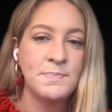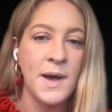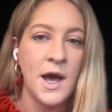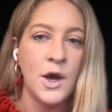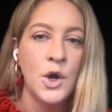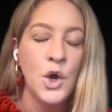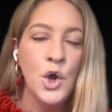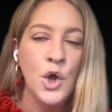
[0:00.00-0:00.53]

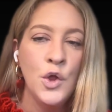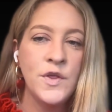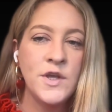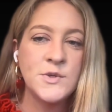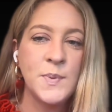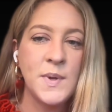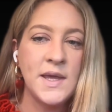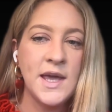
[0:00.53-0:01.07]
But
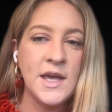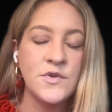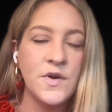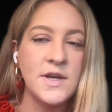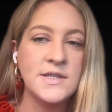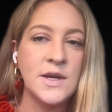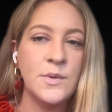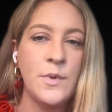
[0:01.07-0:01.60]
this weekend's
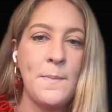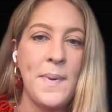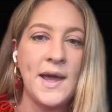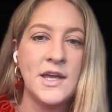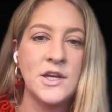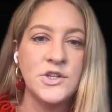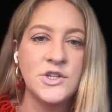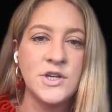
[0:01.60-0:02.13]
racing, we're
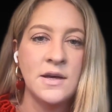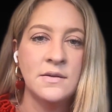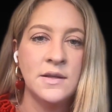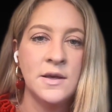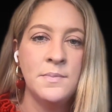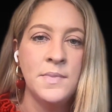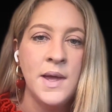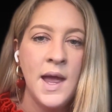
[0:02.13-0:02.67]
back at
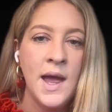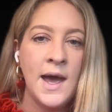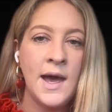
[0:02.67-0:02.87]
Cheltenham.